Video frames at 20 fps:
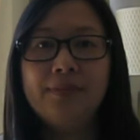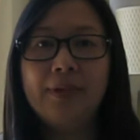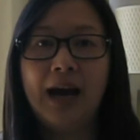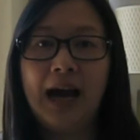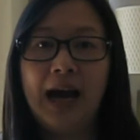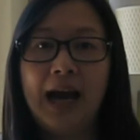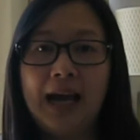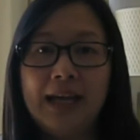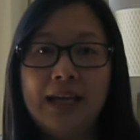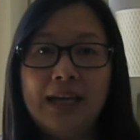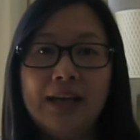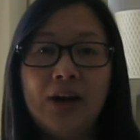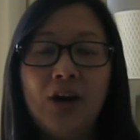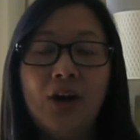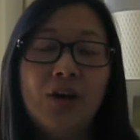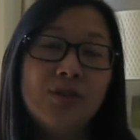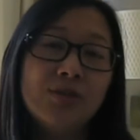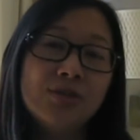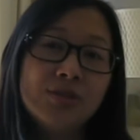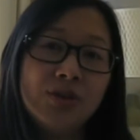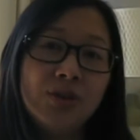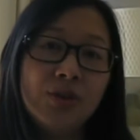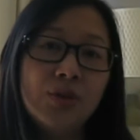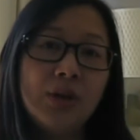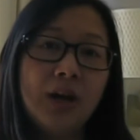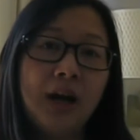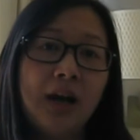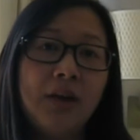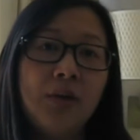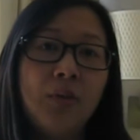I also
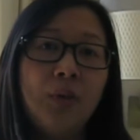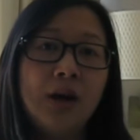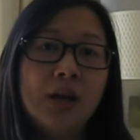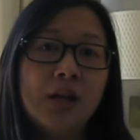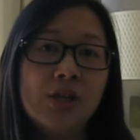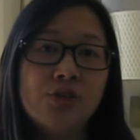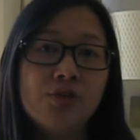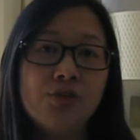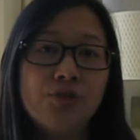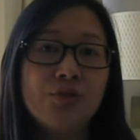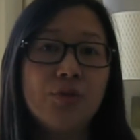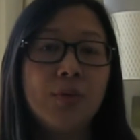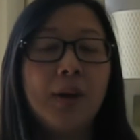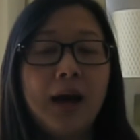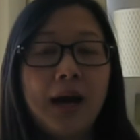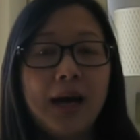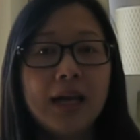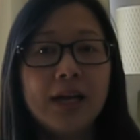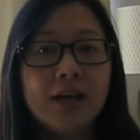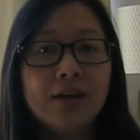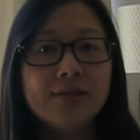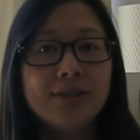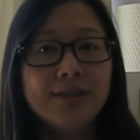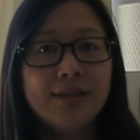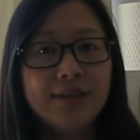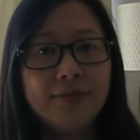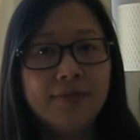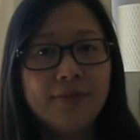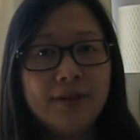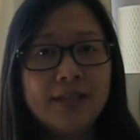kind of wanted to try out the
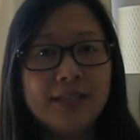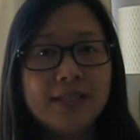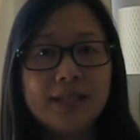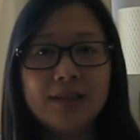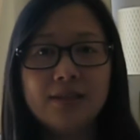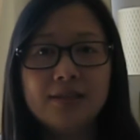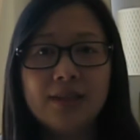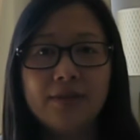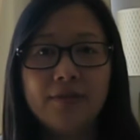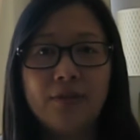different silks.